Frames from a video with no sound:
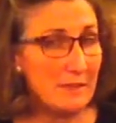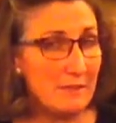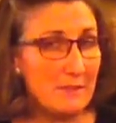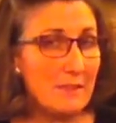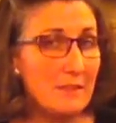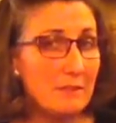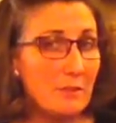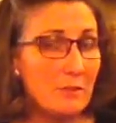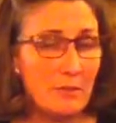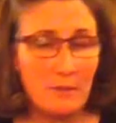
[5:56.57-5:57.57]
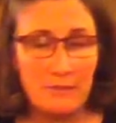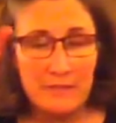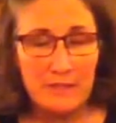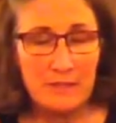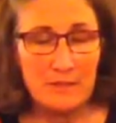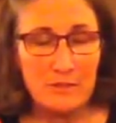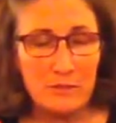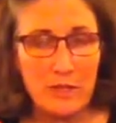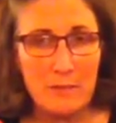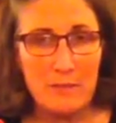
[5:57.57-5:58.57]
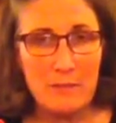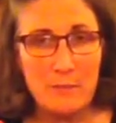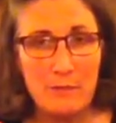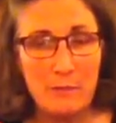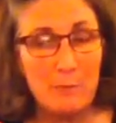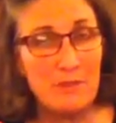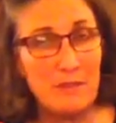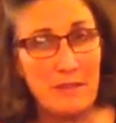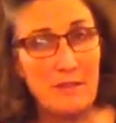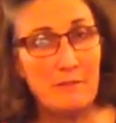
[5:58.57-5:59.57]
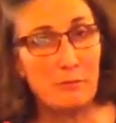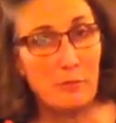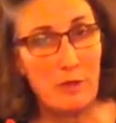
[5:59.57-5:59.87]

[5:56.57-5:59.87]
I've seen it described as being representative